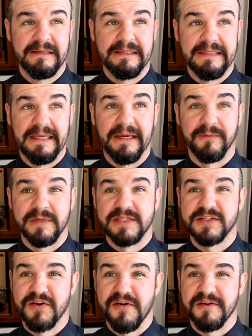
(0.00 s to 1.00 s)
Yeah, we
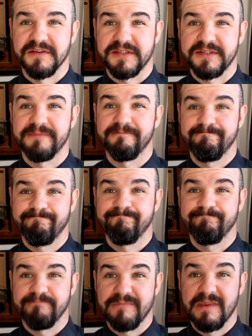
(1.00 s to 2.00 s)
Scots,
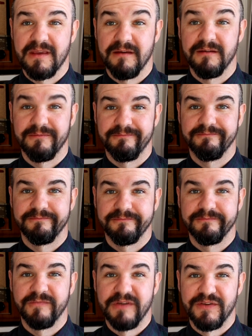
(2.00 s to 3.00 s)

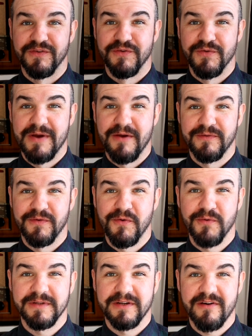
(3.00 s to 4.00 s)
we do know how to
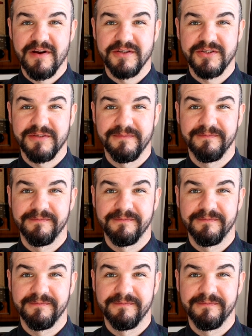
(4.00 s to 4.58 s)
hold a grudge.